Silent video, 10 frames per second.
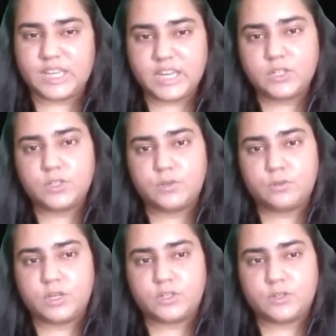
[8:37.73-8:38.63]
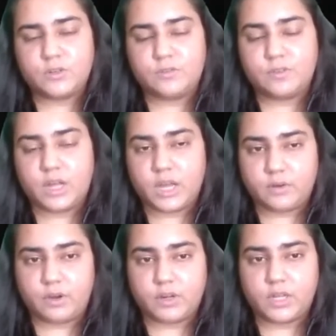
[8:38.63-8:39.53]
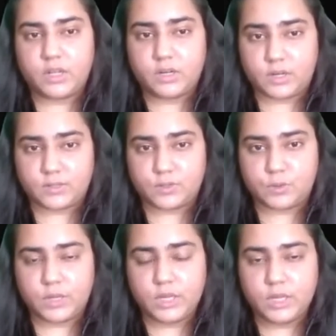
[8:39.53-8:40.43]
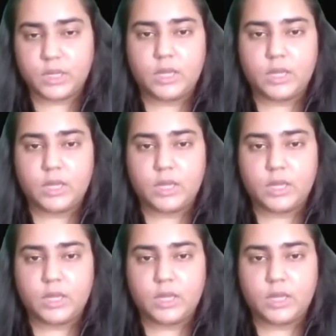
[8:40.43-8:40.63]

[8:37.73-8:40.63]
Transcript: each iteration of hierarchical clustering,